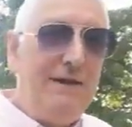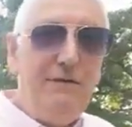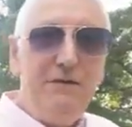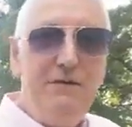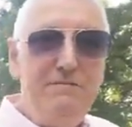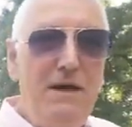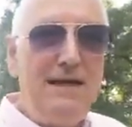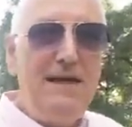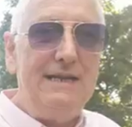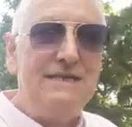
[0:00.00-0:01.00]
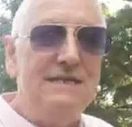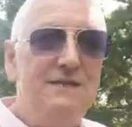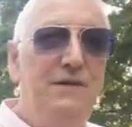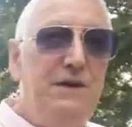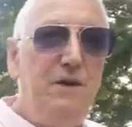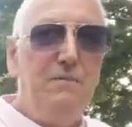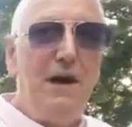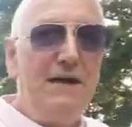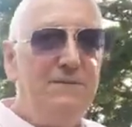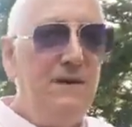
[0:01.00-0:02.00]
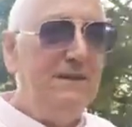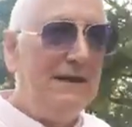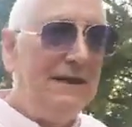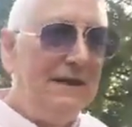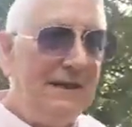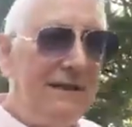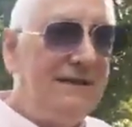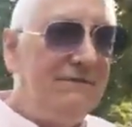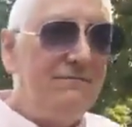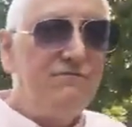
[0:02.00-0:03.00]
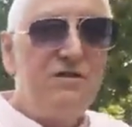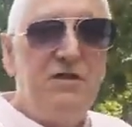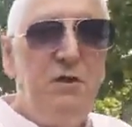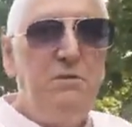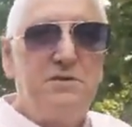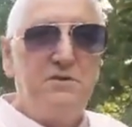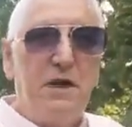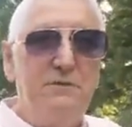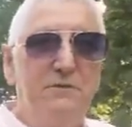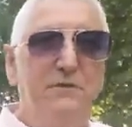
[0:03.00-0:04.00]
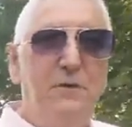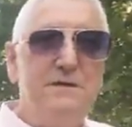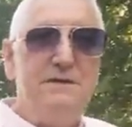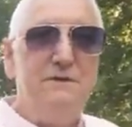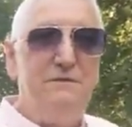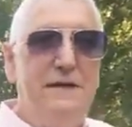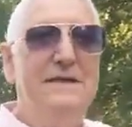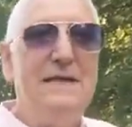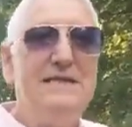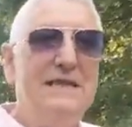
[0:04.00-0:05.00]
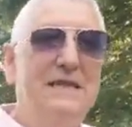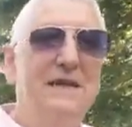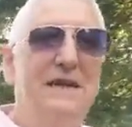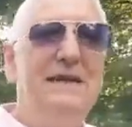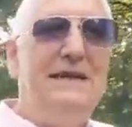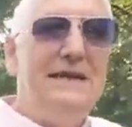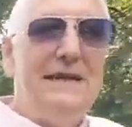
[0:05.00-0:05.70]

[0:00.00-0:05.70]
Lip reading: Have a look at Mike Ellis's video. Mike's been a huge driving force. He's a fantastic guy.